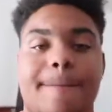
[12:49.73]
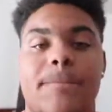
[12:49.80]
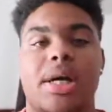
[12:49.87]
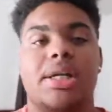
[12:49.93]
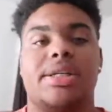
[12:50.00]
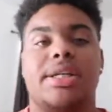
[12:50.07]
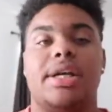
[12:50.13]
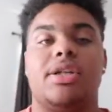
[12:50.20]

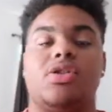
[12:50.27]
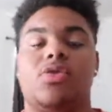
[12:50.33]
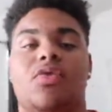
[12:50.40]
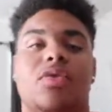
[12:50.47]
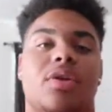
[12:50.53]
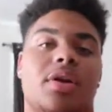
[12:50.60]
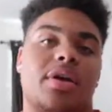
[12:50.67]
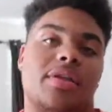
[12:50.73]
But stay tuned
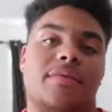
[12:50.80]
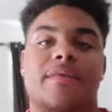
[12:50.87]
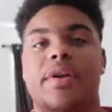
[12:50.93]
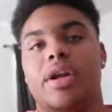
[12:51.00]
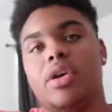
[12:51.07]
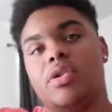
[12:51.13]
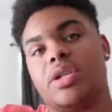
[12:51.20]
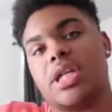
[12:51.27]
for the other
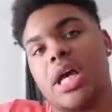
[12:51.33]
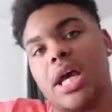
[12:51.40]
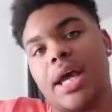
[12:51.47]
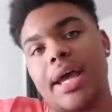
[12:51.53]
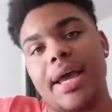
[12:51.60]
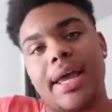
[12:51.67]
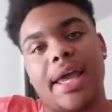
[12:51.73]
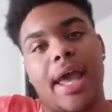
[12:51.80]
videos,
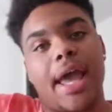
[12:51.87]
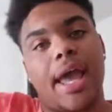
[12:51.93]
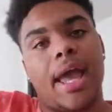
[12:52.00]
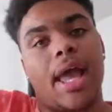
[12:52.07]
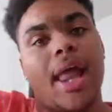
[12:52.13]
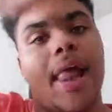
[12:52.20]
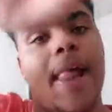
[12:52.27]
gang.